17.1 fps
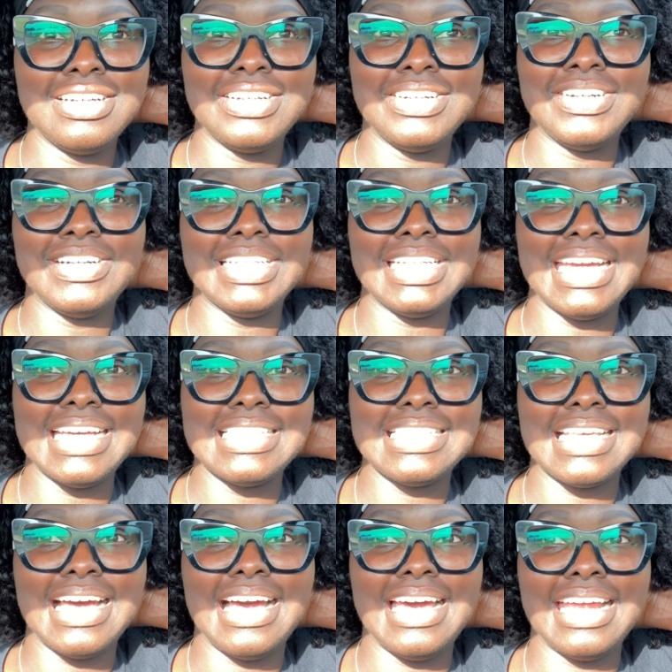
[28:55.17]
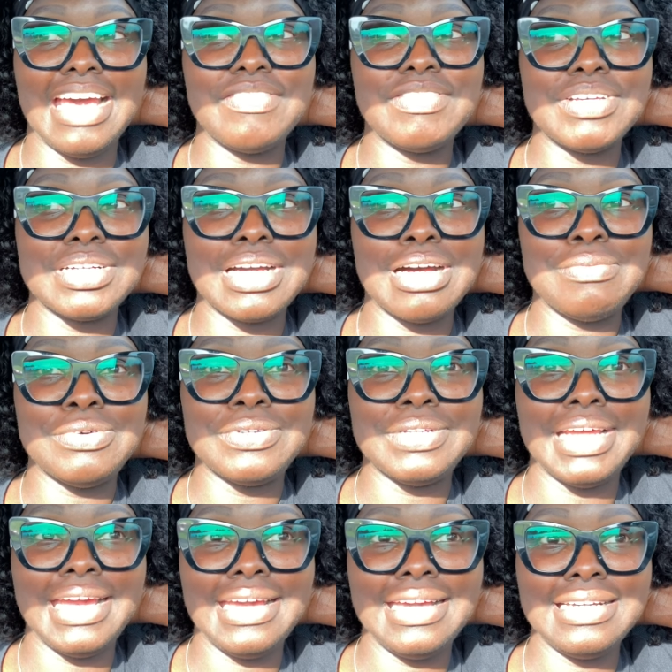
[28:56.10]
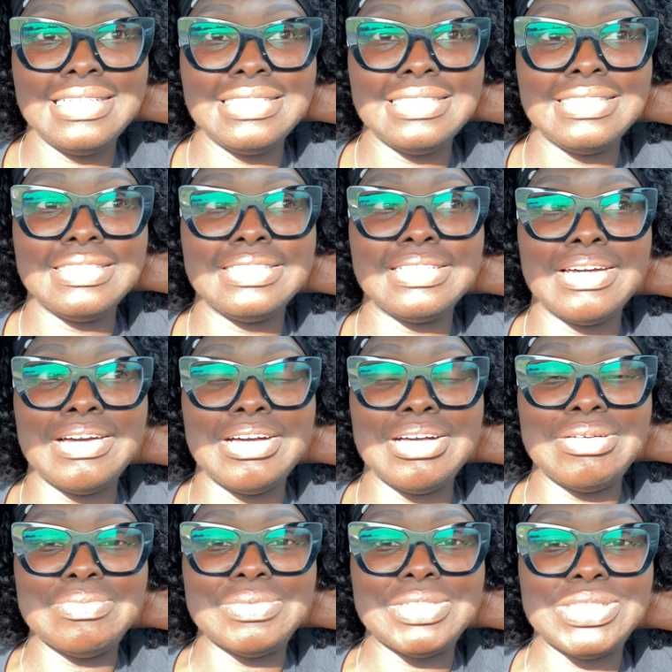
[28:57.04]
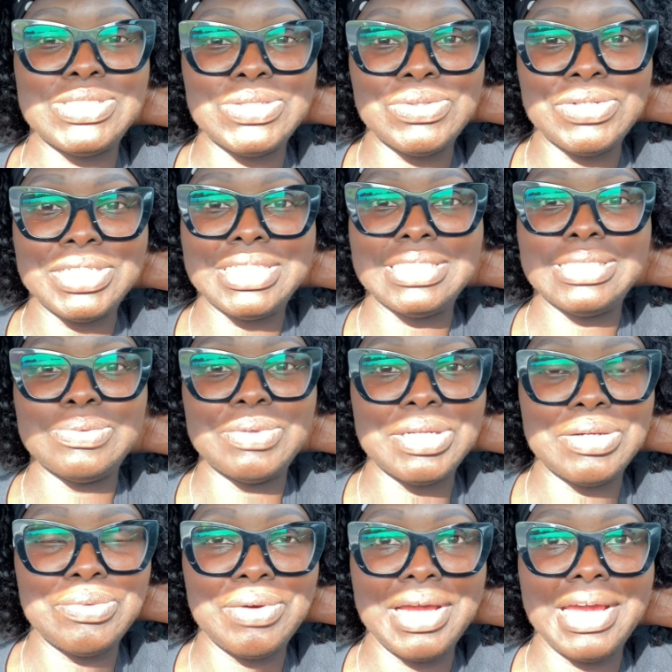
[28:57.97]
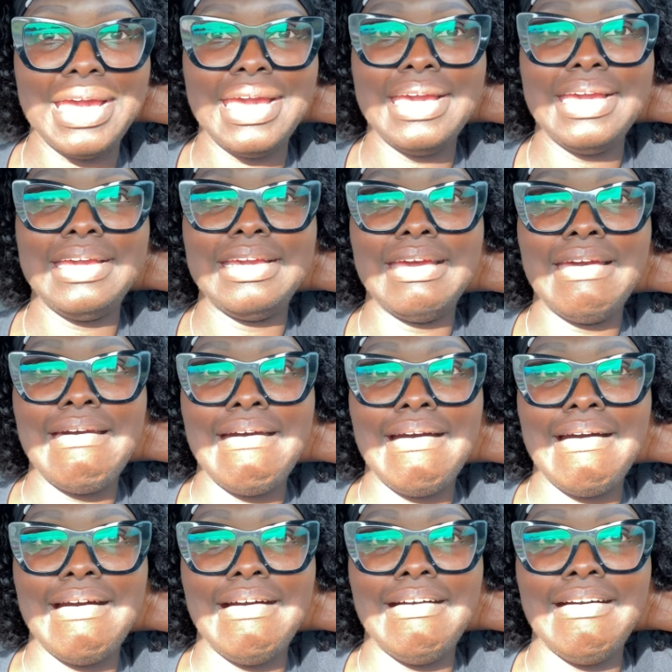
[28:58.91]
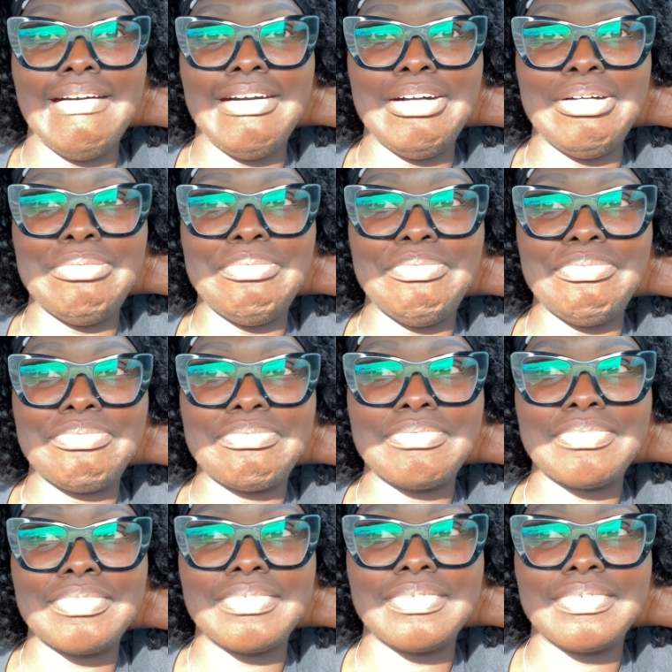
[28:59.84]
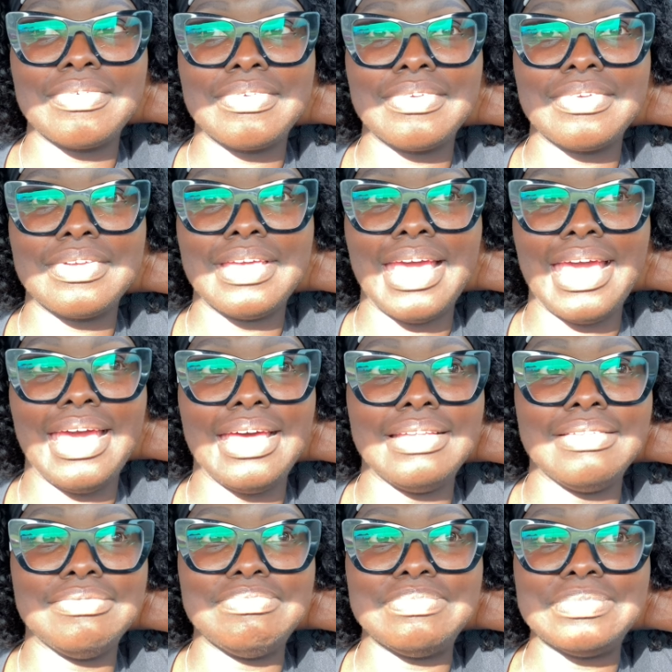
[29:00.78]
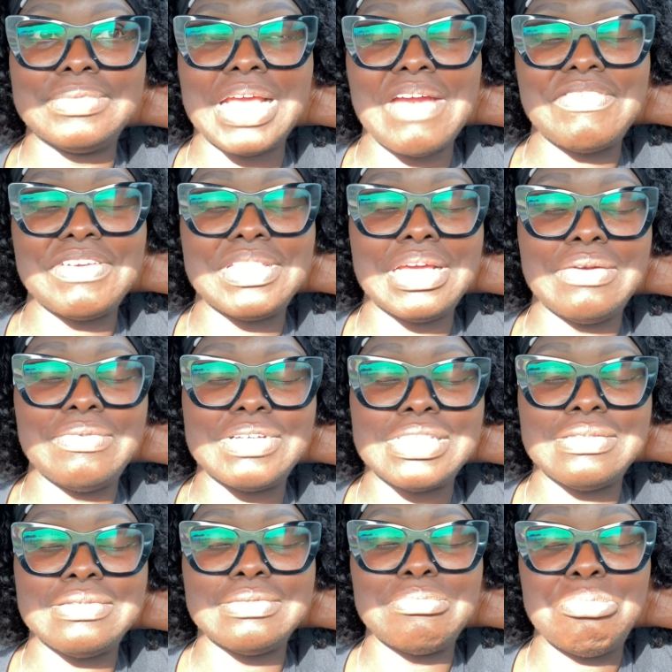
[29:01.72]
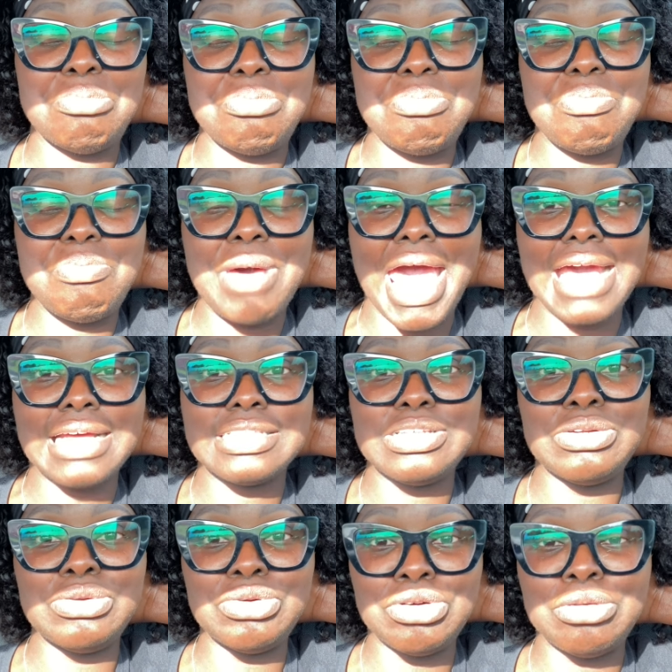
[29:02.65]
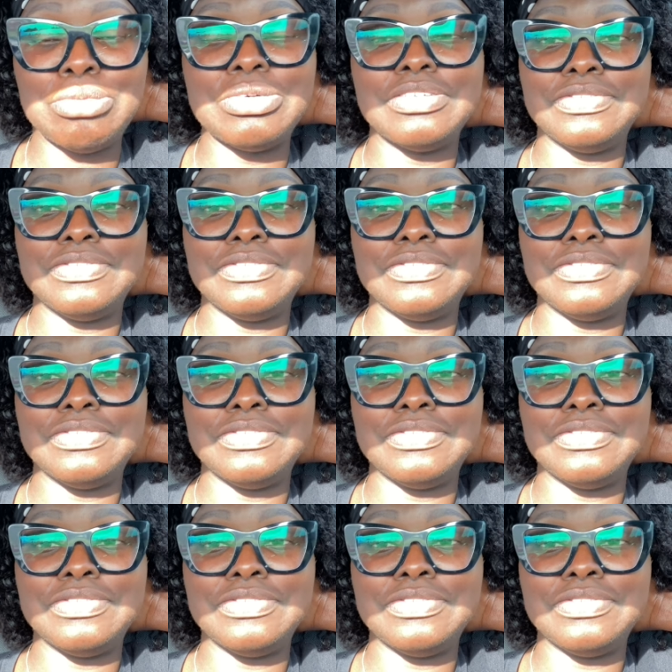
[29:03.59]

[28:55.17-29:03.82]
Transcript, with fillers: on that side. After a couple of days, um, the soreness went away, um, and everything was back to normal